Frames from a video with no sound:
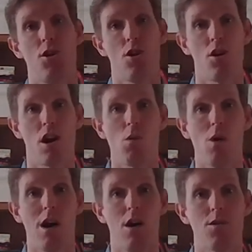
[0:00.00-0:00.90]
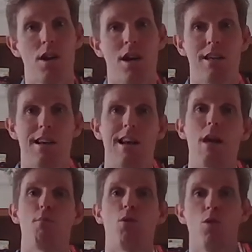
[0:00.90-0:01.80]
on our world and
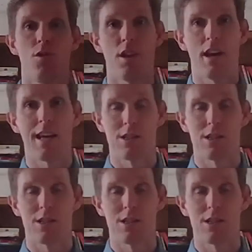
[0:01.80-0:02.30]
enable the next